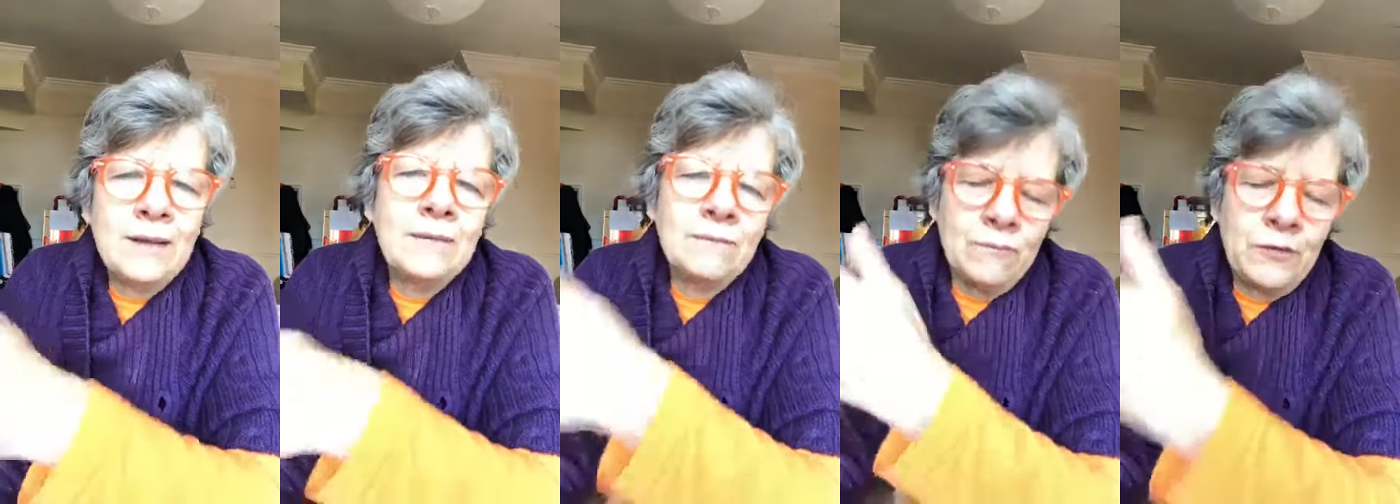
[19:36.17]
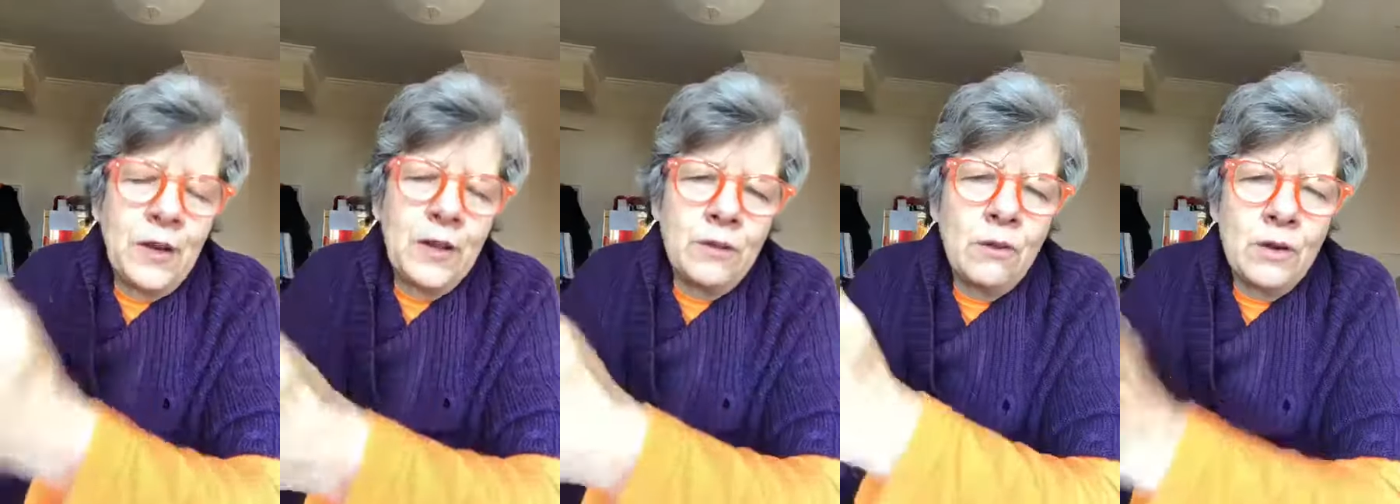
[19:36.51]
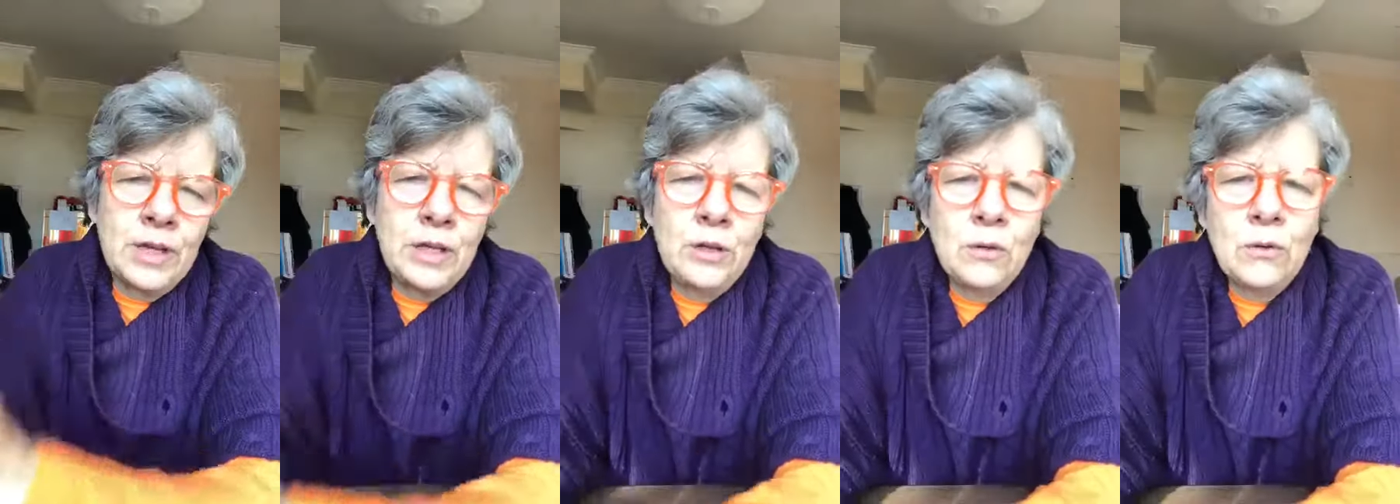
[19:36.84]
further on
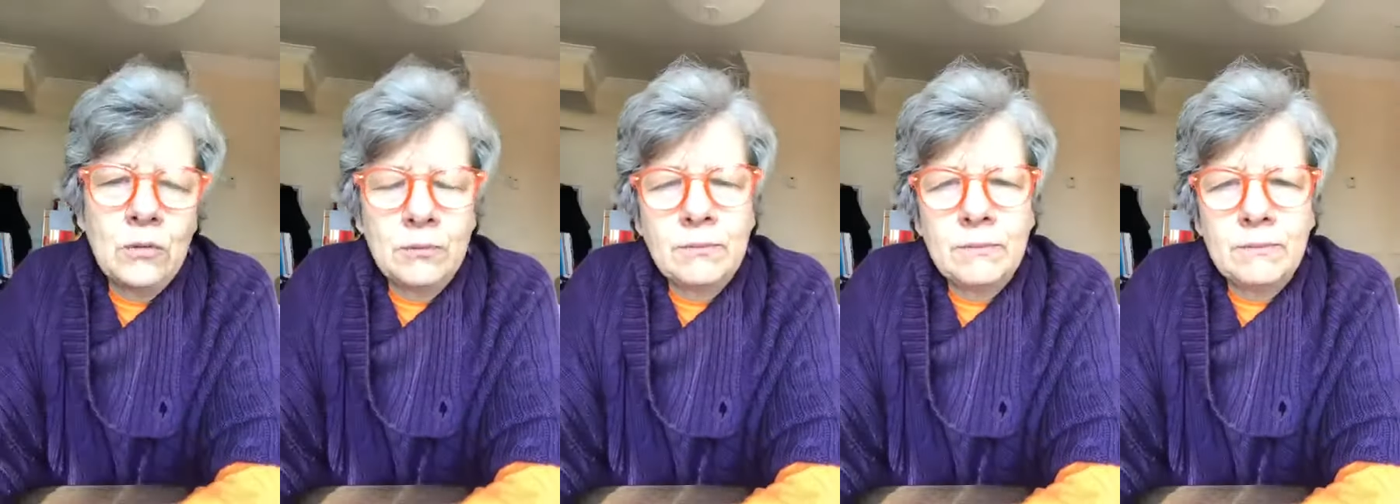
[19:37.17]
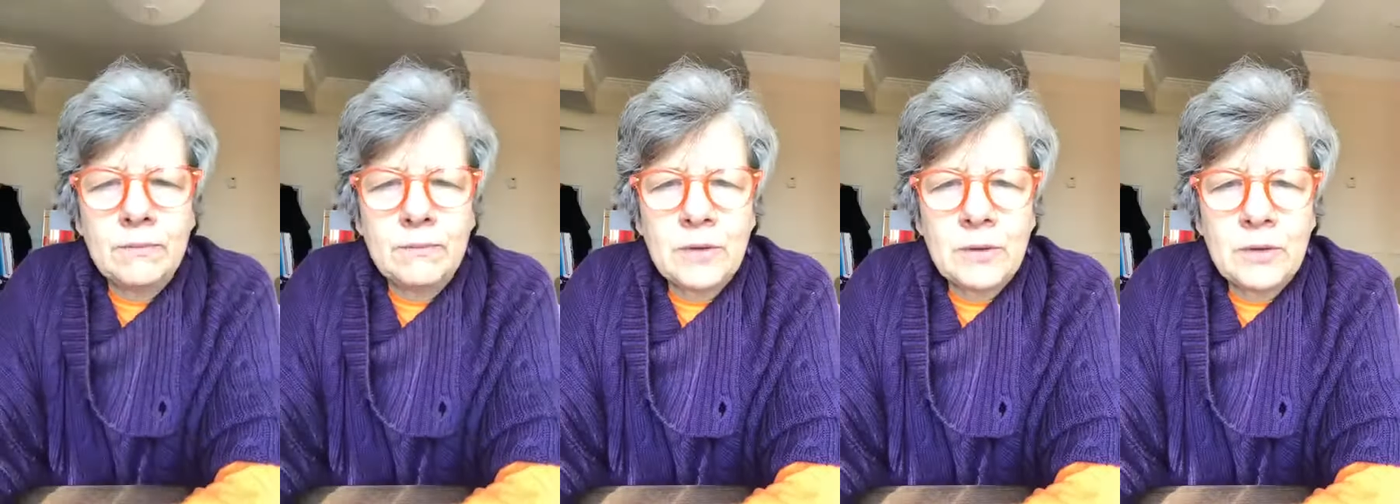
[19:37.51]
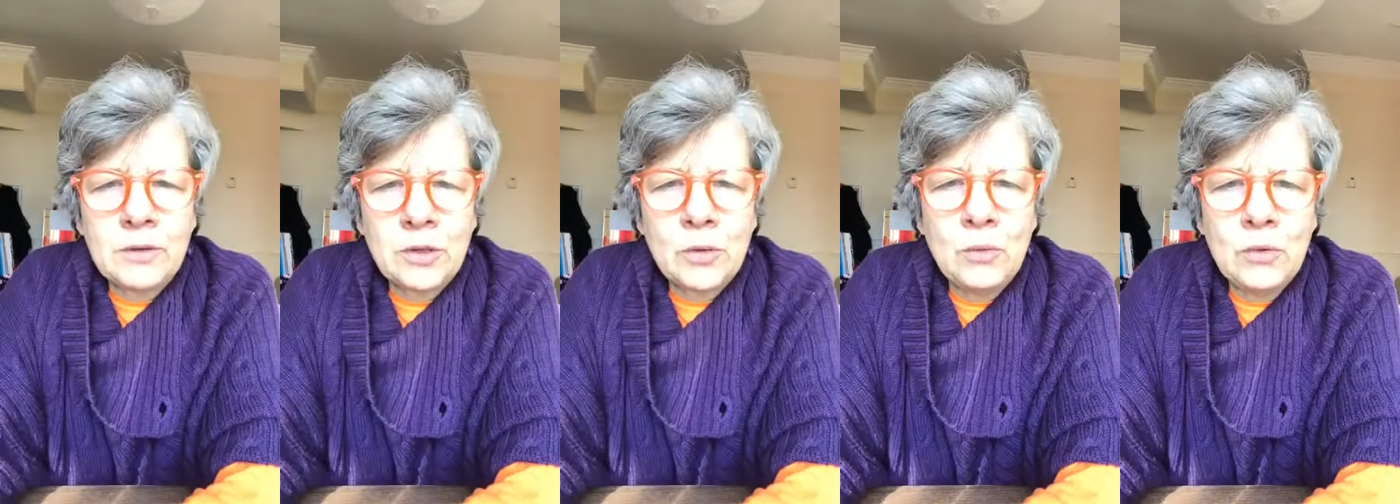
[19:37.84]
in your
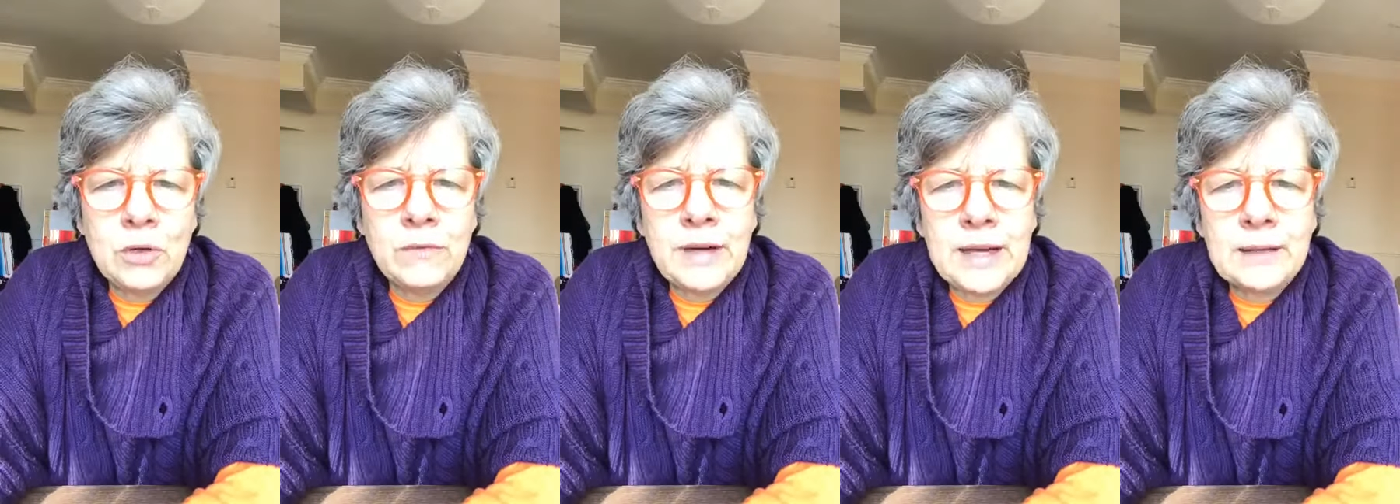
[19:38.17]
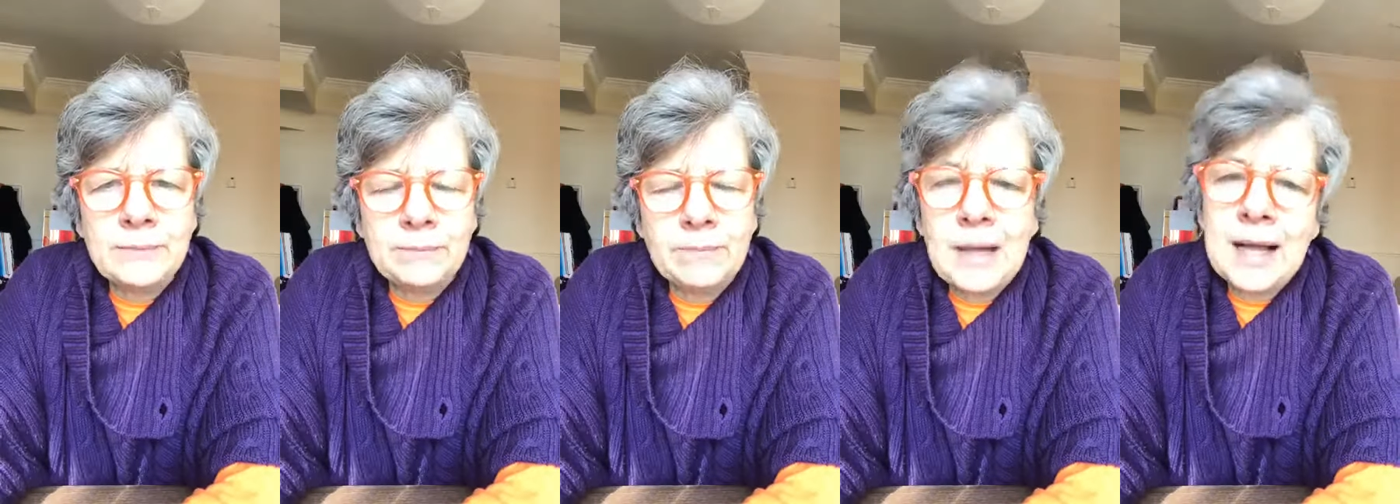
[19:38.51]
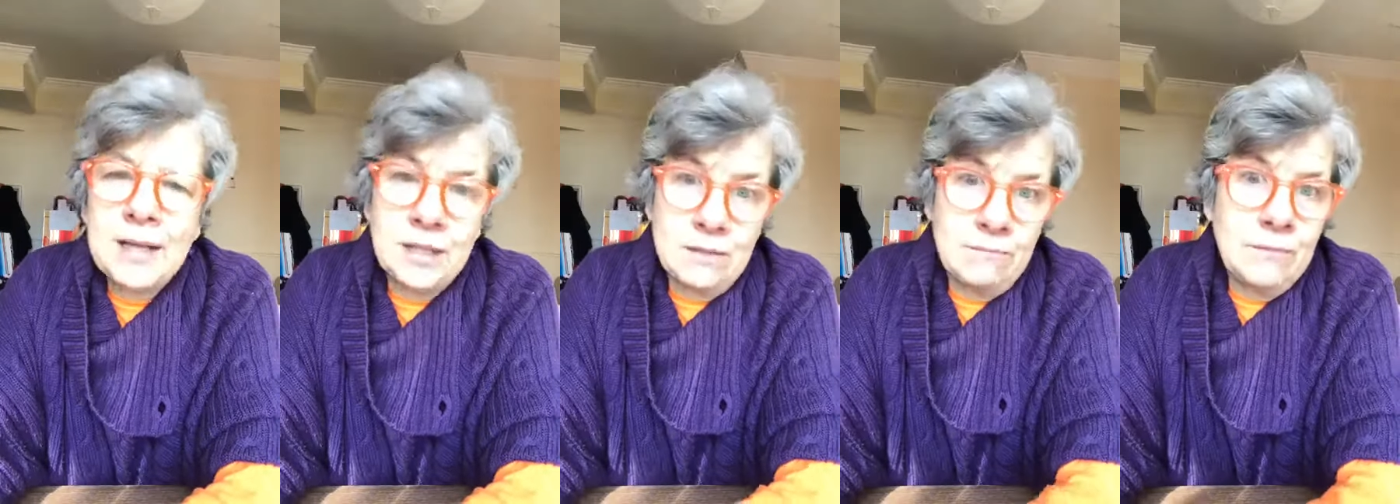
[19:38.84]
school career
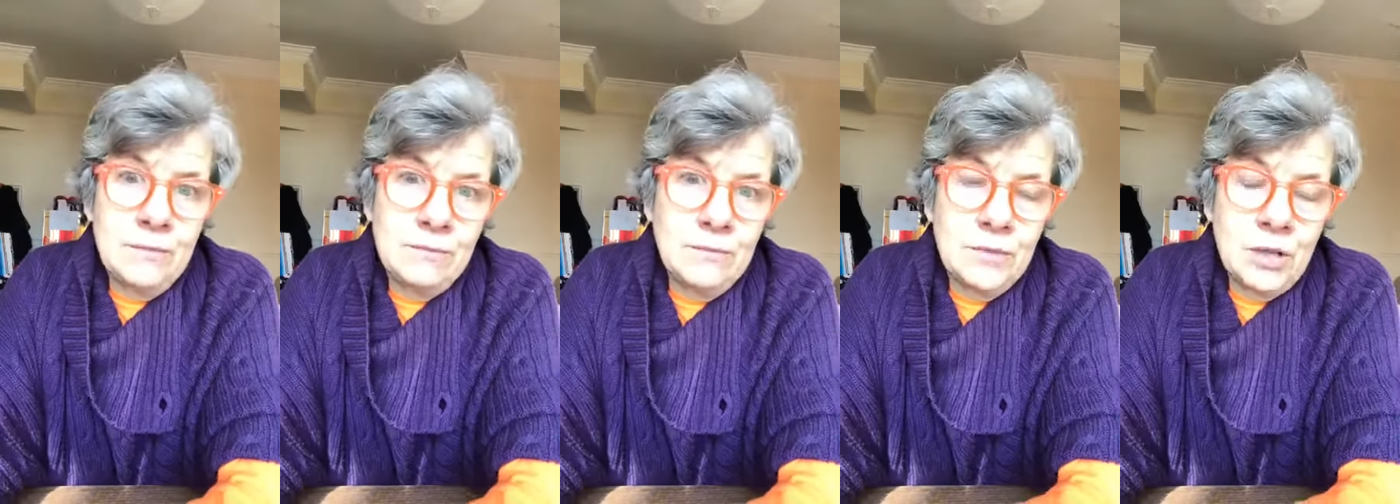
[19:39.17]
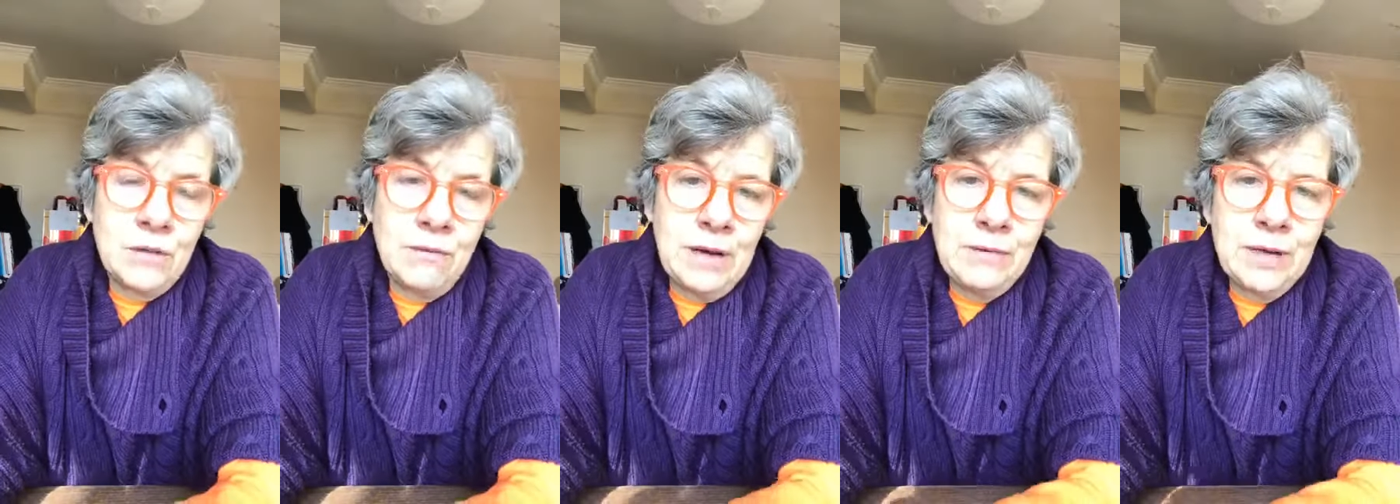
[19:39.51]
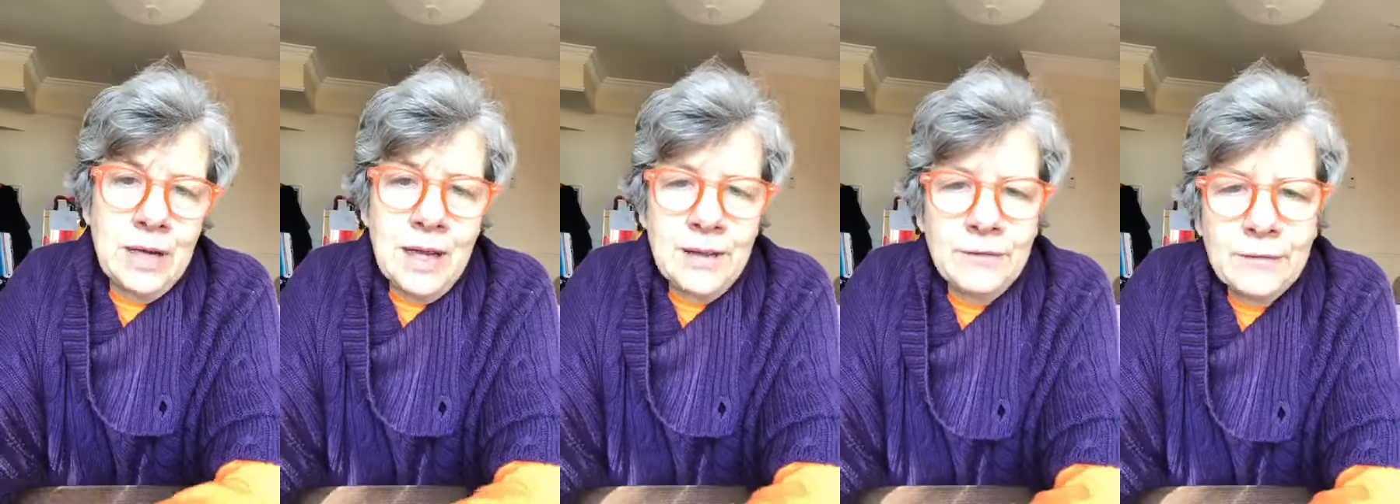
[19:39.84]
and career in
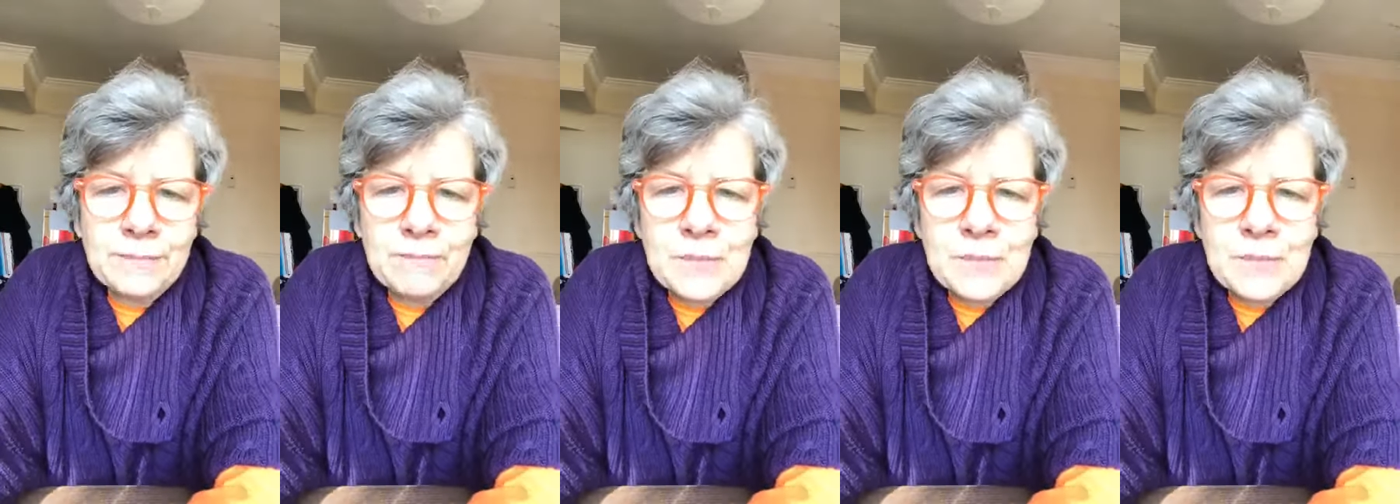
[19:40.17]
life.